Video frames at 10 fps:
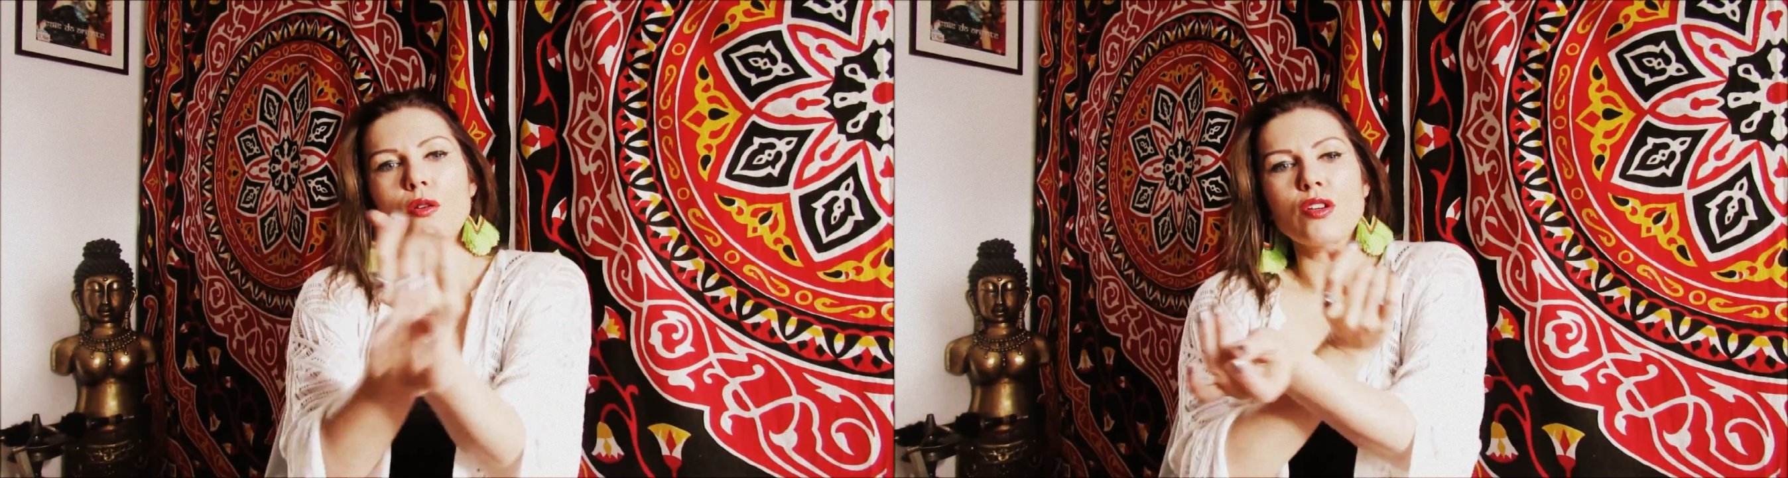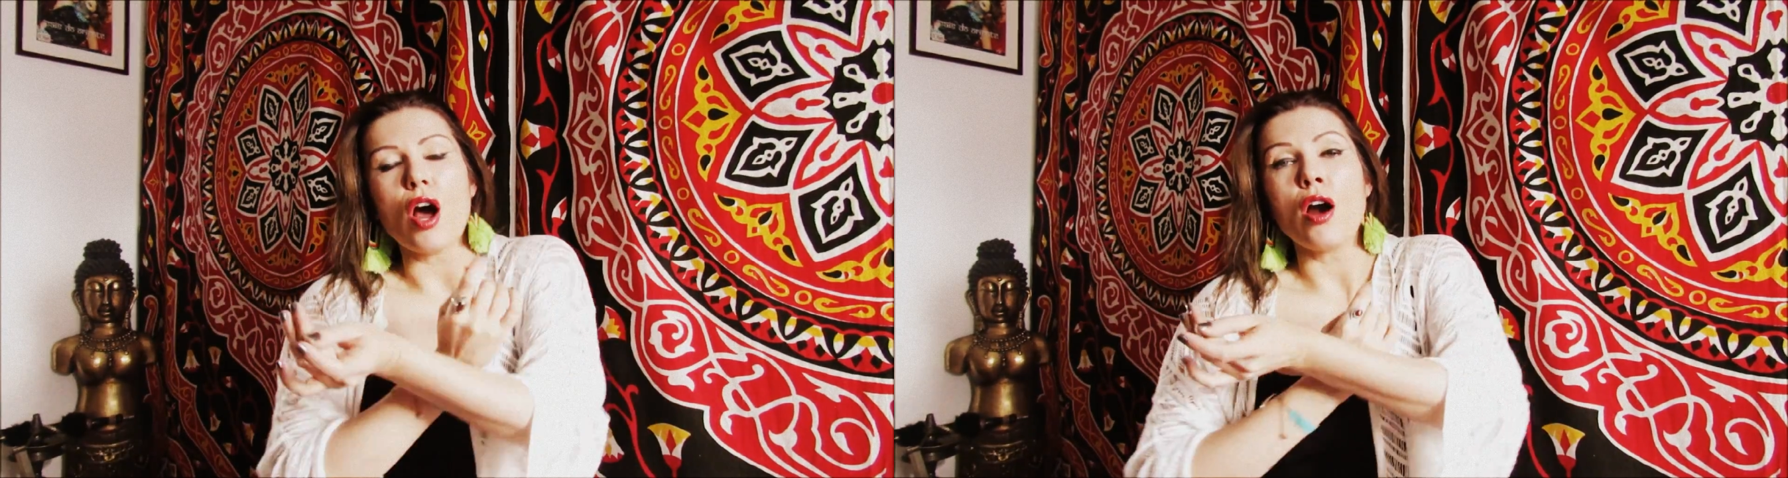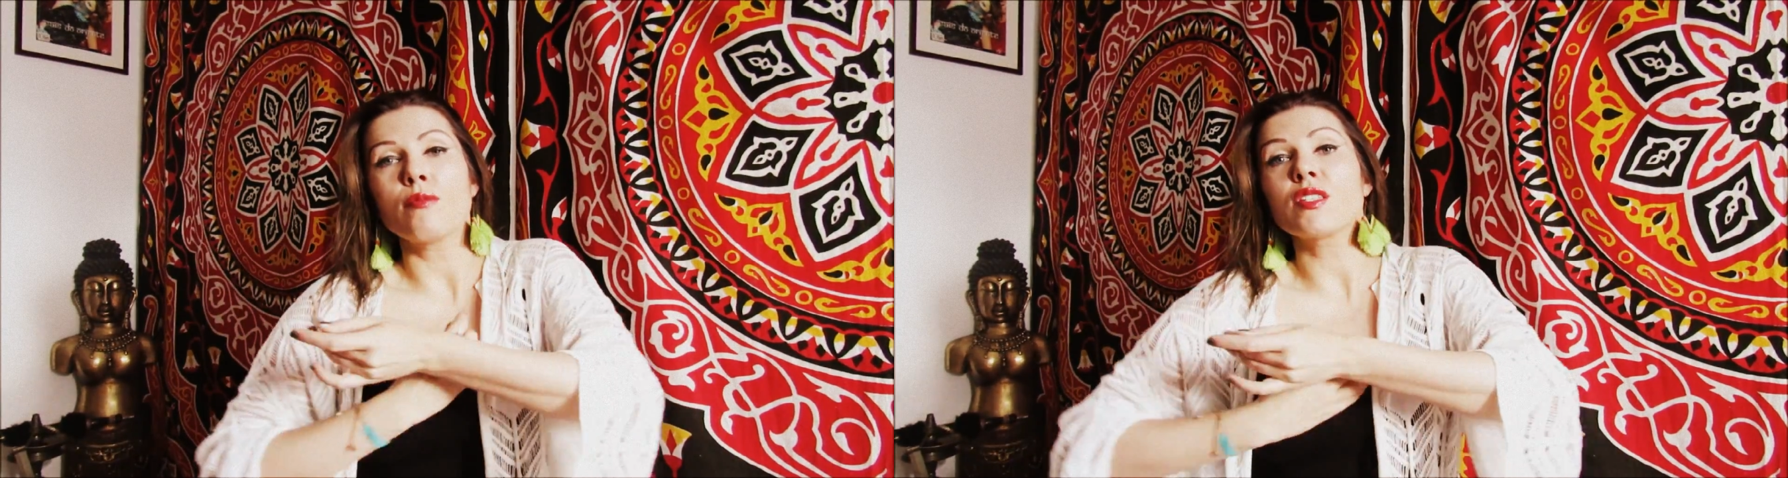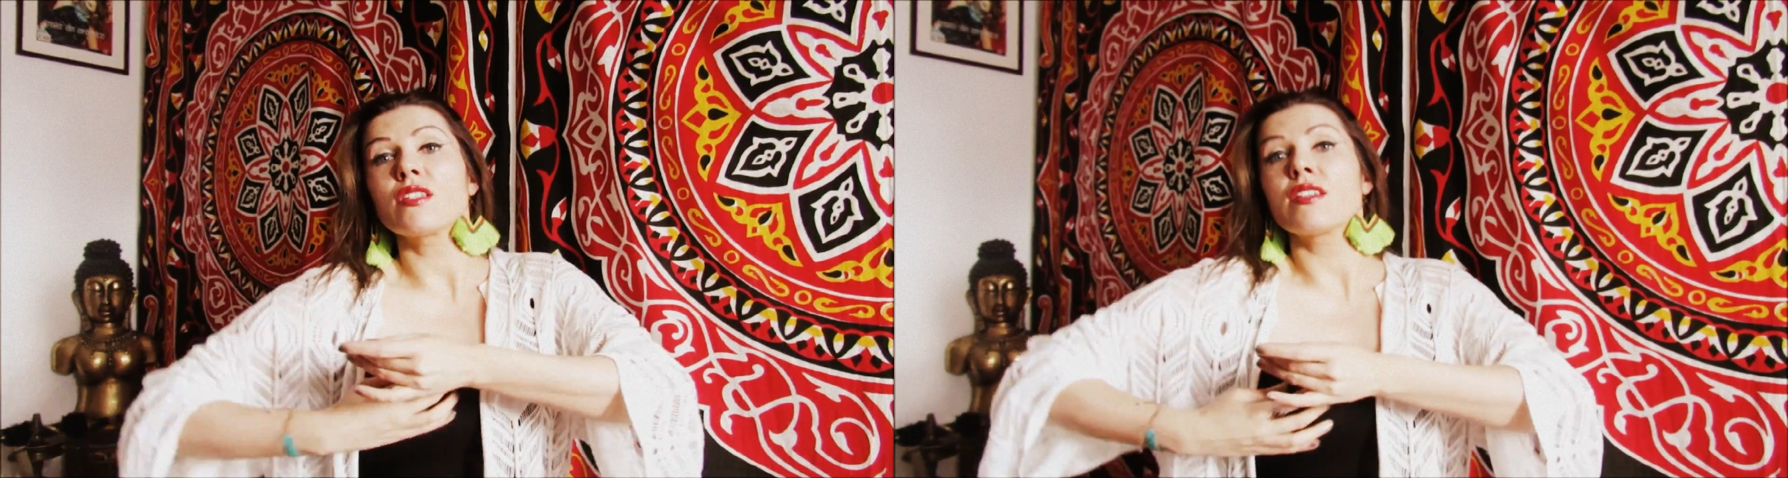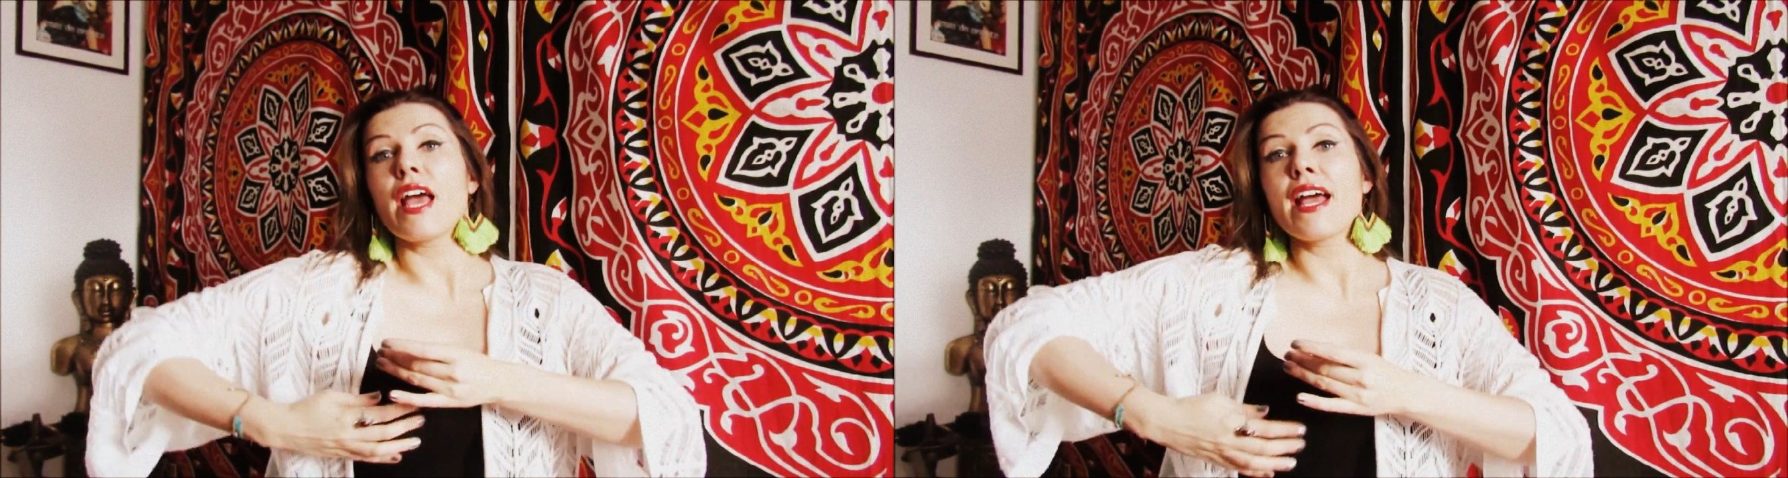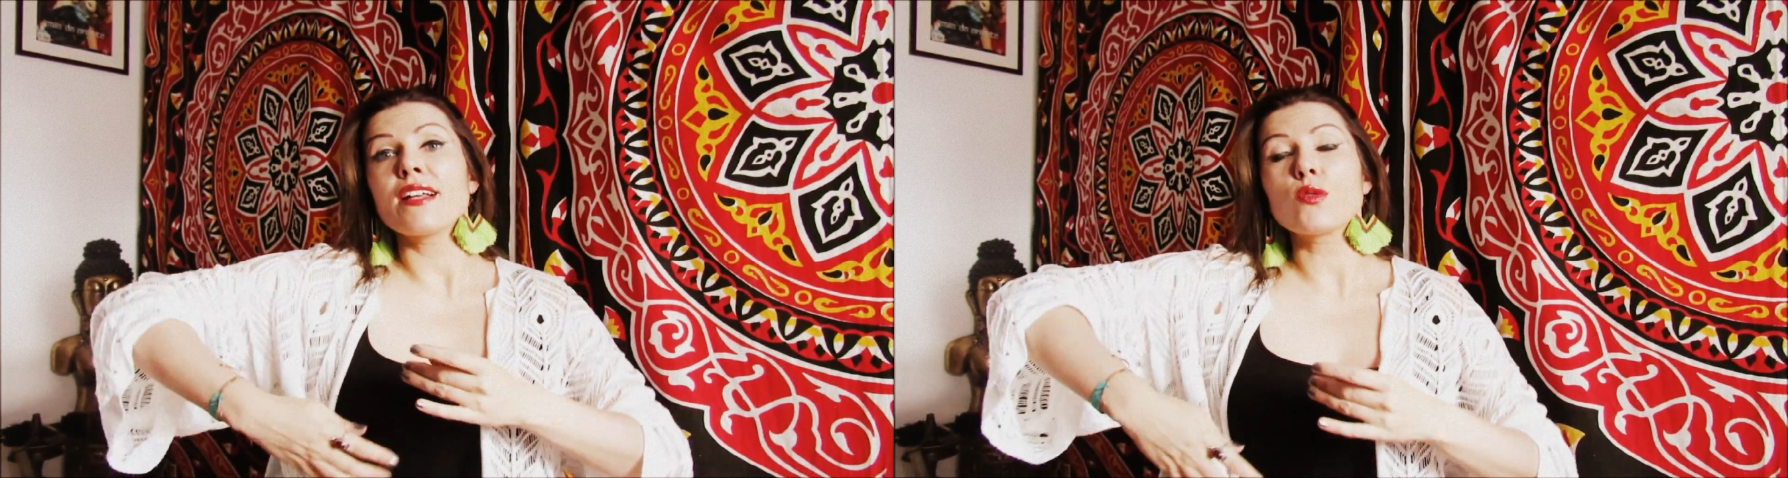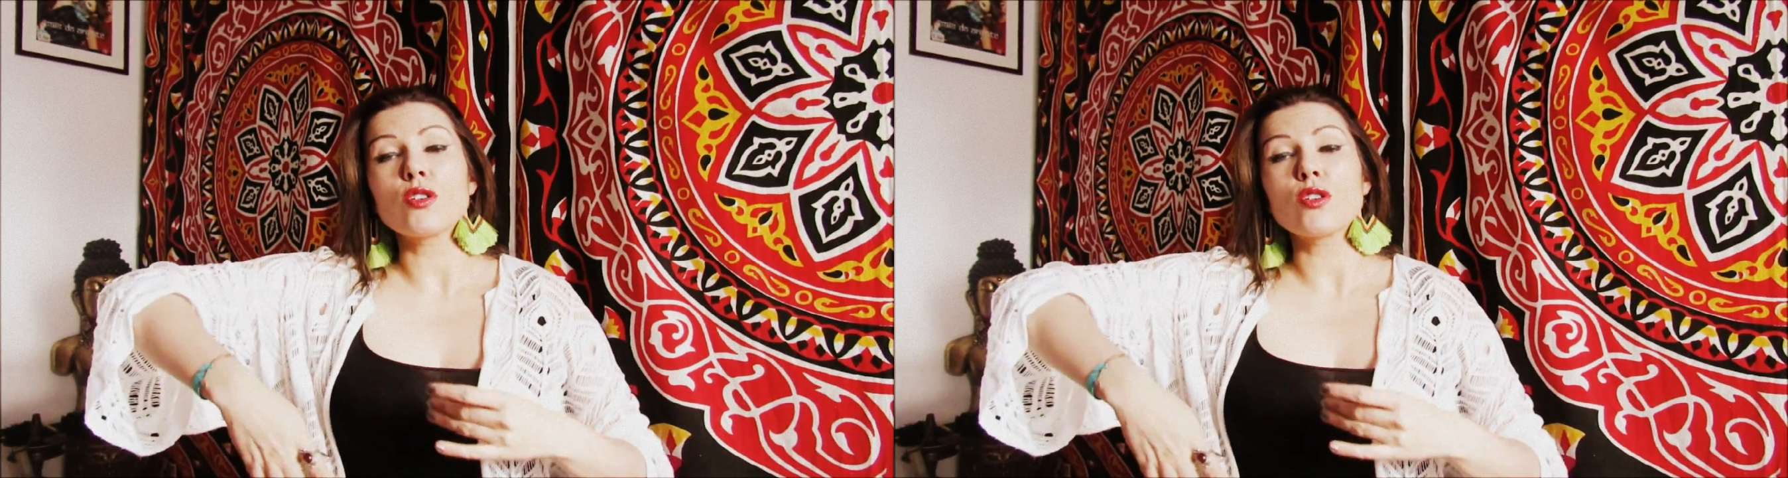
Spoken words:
on arms and hands,